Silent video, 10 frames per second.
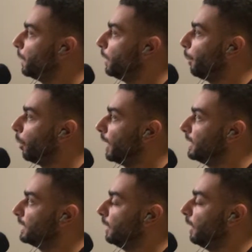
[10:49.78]
the
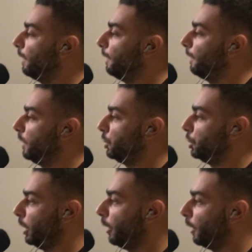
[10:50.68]
price of the
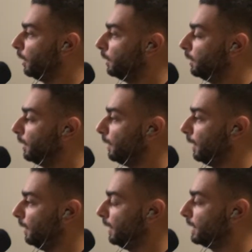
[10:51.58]
share in
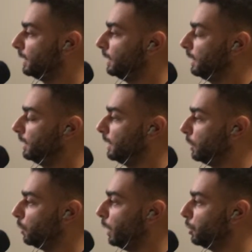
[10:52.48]
this
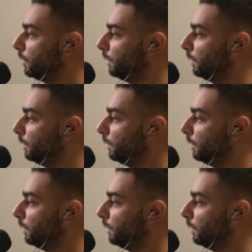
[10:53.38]
situation?